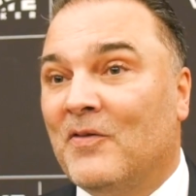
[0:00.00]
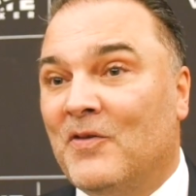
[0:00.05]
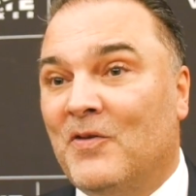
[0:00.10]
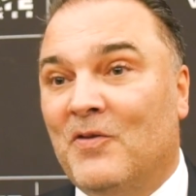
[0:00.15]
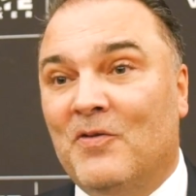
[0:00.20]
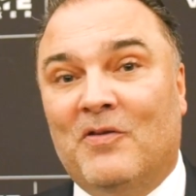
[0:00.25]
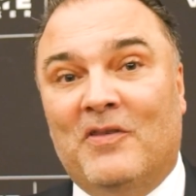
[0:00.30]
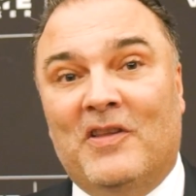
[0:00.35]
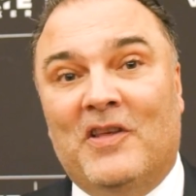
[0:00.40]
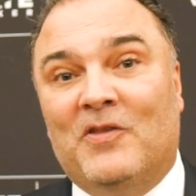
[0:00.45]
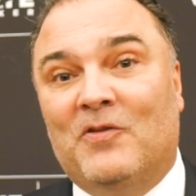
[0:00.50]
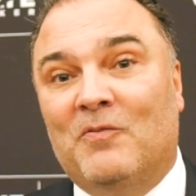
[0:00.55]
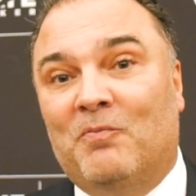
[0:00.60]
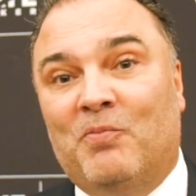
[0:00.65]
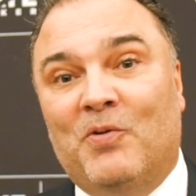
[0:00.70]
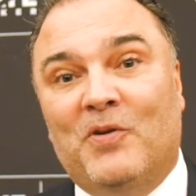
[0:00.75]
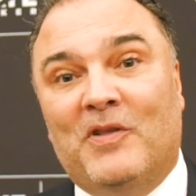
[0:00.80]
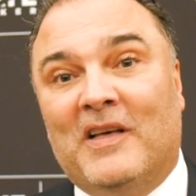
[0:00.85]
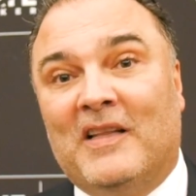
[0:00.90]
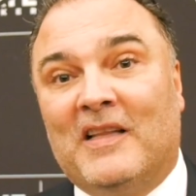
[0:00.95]
You don't need to
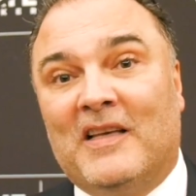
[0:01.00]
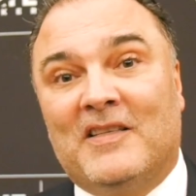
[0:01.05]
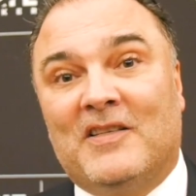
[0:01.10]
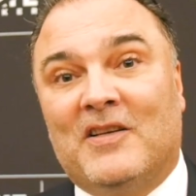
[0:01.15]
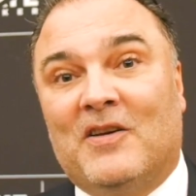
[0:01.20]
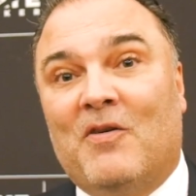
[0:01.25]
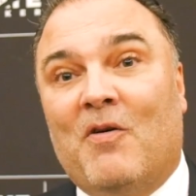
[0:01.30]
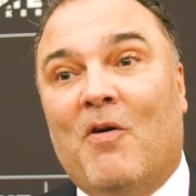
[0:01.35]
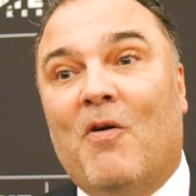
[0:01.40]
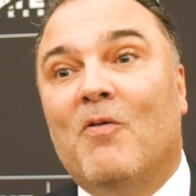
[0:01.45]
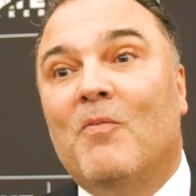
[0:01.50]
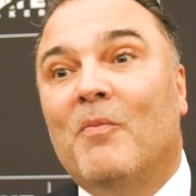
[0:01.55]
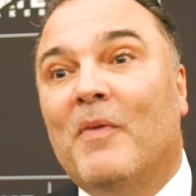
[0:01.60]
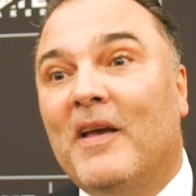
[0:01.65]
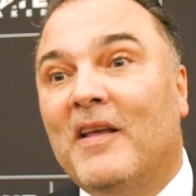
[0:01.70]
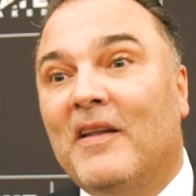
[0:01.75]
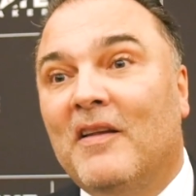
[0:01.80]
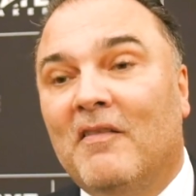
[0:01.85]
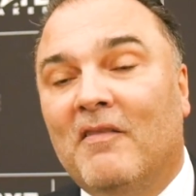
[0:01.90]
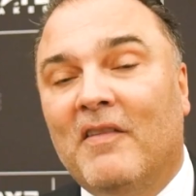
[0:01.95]
put that as a
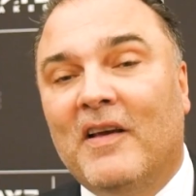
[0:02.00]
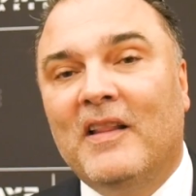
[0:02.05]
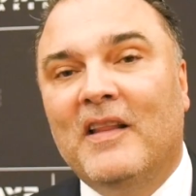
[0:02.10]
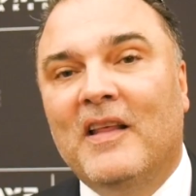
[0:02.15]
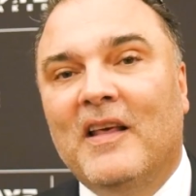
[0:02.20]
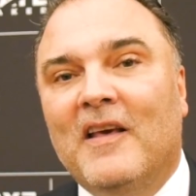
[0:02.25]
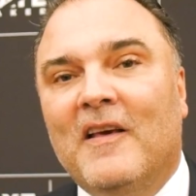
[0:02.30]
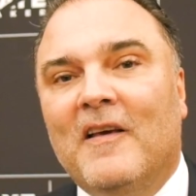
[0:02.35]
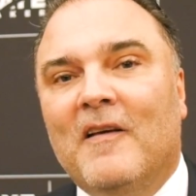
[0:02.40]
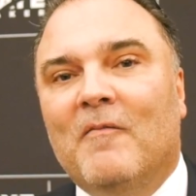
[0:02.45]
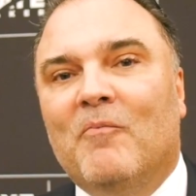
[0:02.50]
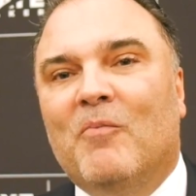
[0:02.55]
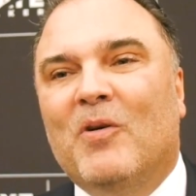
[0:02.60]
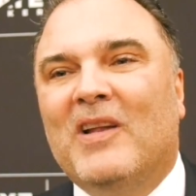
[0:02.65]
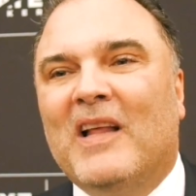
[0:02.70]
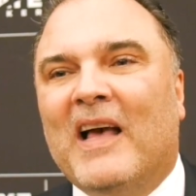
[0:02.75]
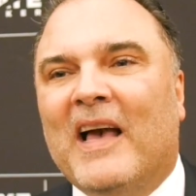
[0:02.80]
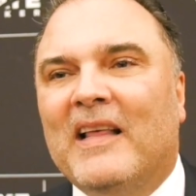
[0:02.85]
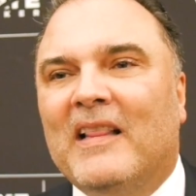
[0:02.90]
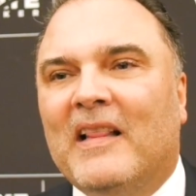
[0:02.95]
co-main event,
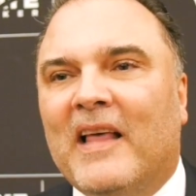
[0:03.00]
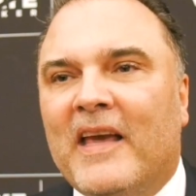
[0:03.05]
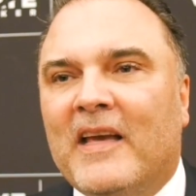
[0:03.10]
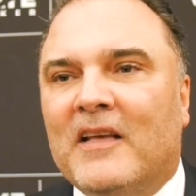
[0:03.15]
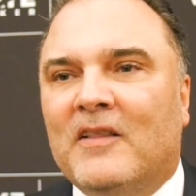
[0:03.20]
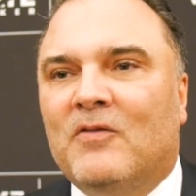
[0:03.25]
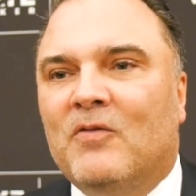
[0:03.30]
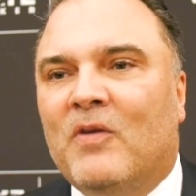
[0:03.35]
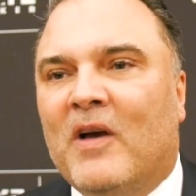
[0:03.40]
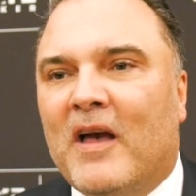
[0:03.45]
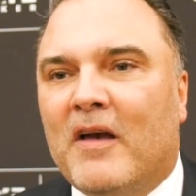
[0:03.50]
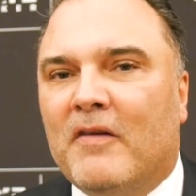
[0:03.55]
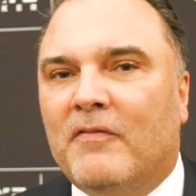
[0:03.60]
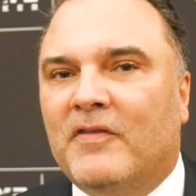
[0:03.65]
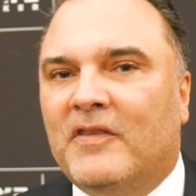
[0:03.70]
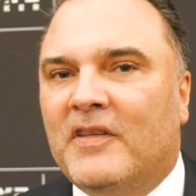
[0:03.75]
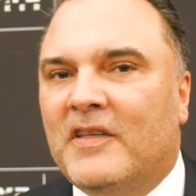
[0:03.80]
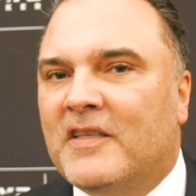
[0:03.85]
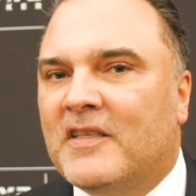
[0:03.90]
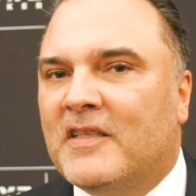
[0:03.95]
but I like to have
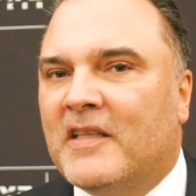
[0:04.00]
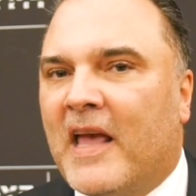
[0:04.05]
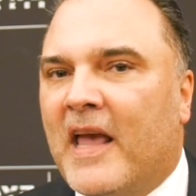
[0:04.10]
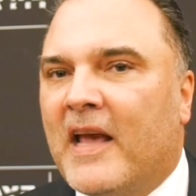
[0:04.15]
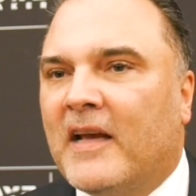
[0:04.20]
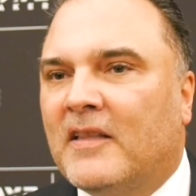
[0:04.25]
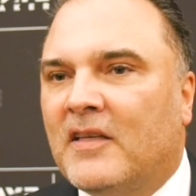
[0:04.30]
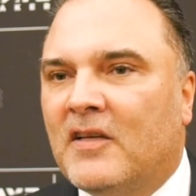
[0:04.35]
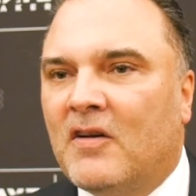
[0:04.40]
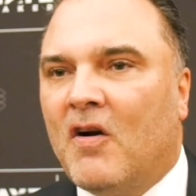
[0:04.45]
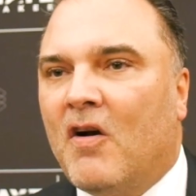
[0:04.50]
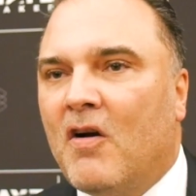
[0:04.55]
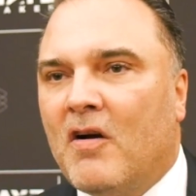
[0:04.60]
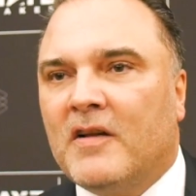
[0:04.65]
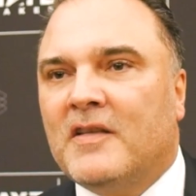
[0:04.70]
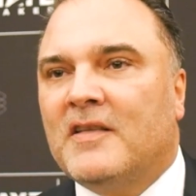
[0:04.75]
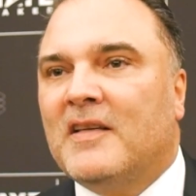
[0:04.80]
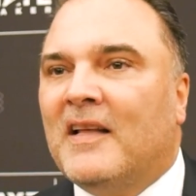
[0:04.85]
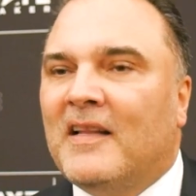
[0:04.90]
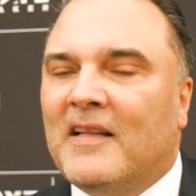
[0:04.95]
these stacked
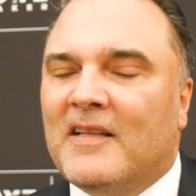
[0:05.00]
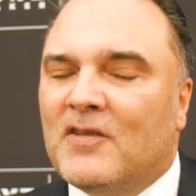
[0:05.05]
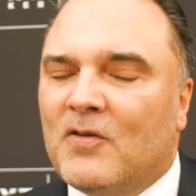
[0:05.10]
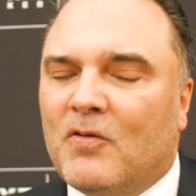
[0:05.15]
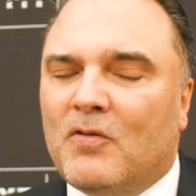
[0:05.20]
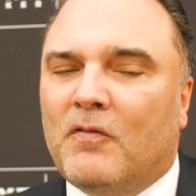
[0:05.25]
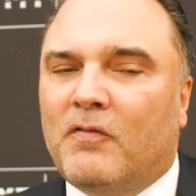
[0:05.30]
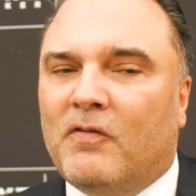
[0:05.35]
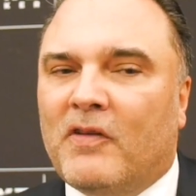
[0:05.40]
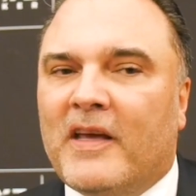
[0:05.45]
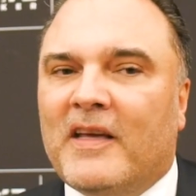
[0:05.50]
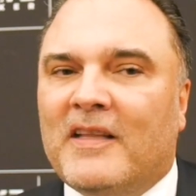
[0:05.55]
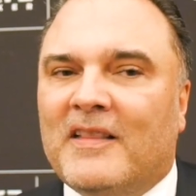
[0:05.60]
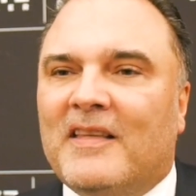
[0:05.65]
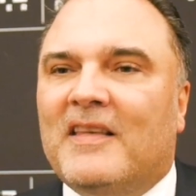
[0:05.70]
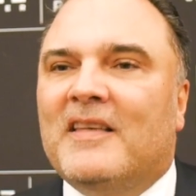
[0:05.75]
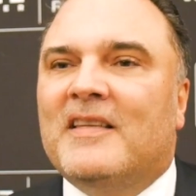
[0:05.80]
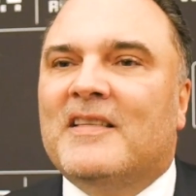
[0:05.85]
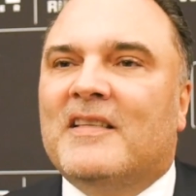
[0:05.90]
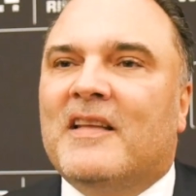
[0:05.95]
cards, and it's sort of like
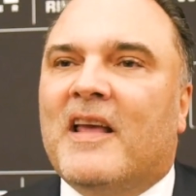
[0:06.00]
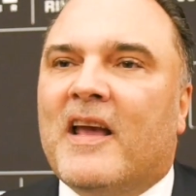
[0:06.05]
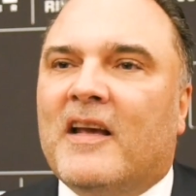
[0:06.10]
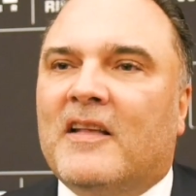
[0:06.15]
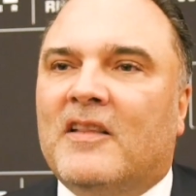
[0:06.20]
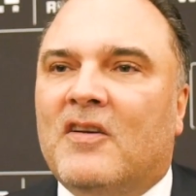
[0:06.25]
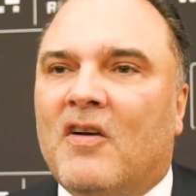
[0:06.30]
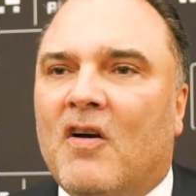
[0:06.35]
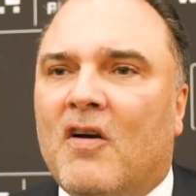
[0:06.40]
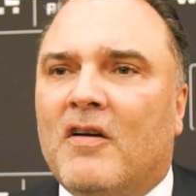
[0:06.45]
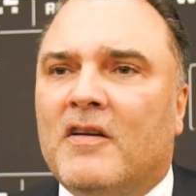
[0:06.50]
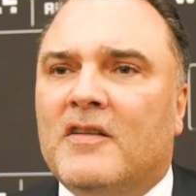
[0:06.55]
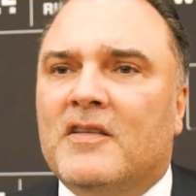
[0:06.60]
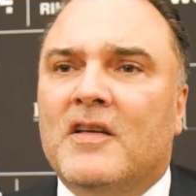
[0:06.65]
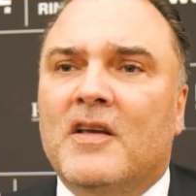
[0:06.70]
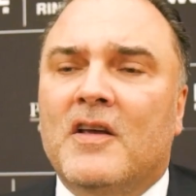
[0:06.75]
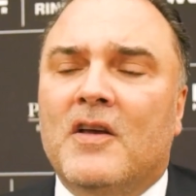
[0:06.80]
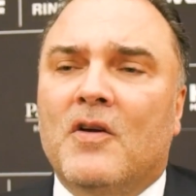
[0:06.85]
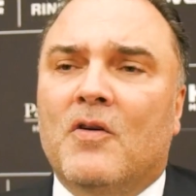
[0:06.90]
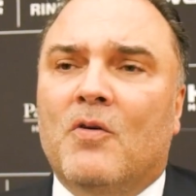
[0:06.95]
these stacked cards
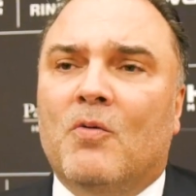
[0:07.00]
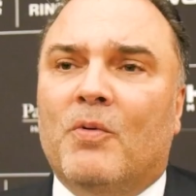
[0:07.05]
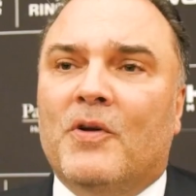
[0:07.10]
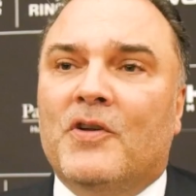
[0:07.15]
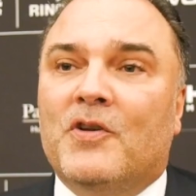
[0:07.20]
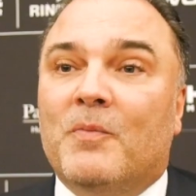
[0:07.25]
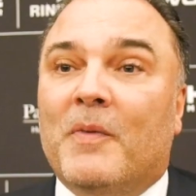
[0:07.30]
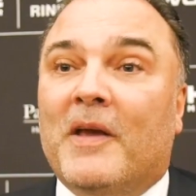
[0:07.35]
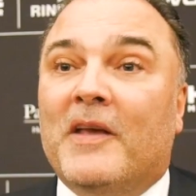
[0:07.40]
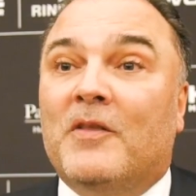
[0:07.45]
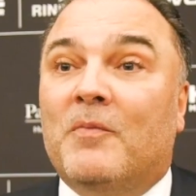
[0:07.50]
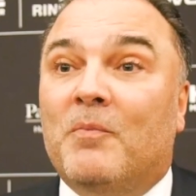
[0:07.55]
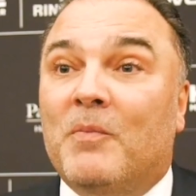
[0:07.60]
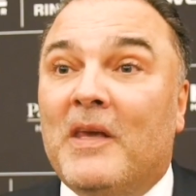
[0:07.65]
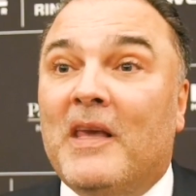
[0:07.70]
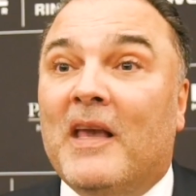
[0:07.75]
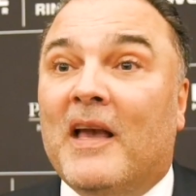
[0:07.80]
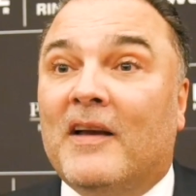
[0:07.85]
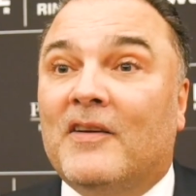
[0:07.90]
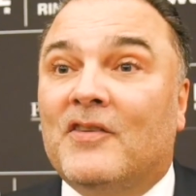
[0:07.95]
which made
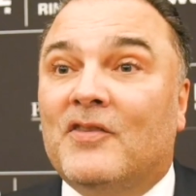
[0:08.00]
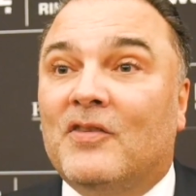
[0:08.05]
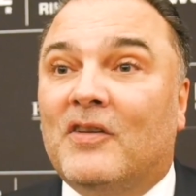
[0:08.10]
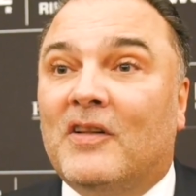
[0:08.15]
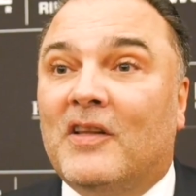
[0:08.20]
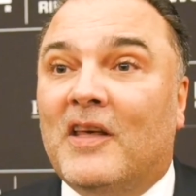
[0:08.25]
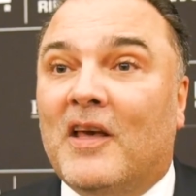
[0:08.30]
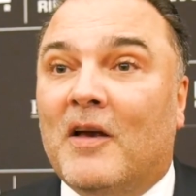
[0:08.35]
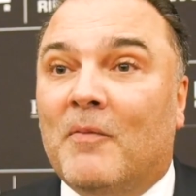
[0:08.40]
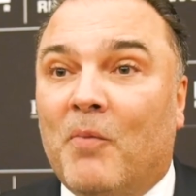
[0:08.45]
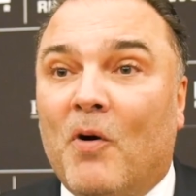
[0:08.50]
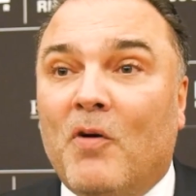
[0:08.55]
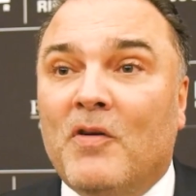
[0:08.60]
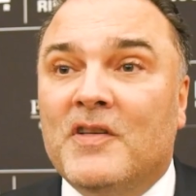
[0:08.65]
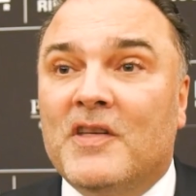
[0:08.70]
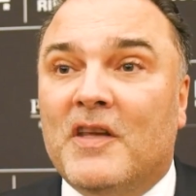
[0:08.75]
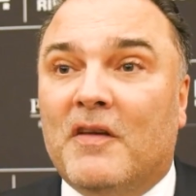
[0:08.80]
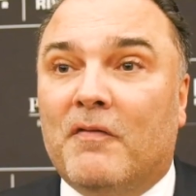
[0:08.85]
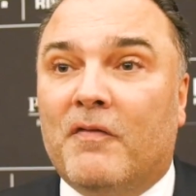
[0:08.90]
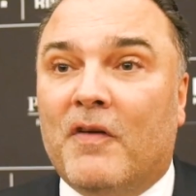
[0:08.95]
me actually a
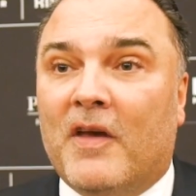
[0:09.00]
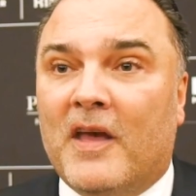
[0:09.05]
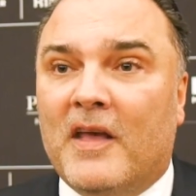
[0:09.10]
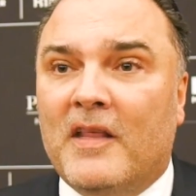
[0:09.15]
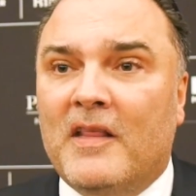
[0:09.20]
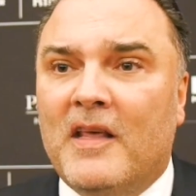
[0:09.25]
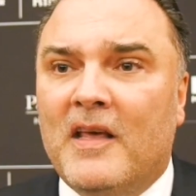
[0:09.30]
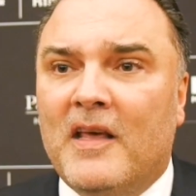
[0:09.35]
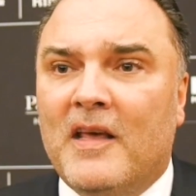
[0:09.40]
boxing fan